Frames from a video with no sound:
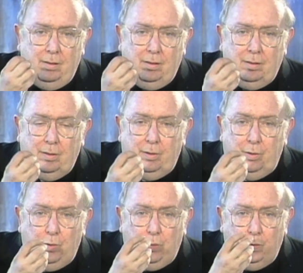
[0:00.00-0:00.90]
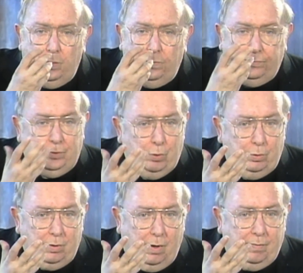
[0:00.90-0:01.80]
a new
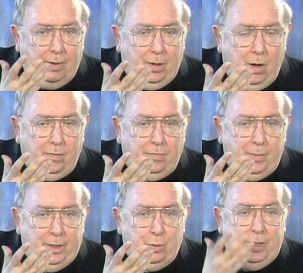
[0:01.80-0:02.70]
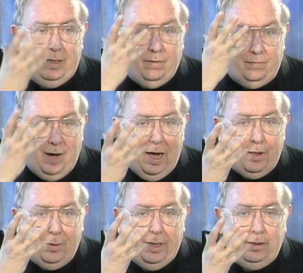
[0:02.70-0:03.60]
fruit of the love between the
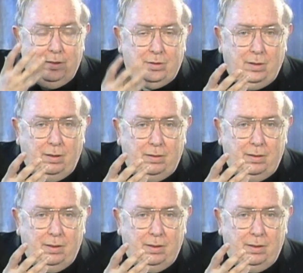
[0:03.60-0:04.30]
Father and the Son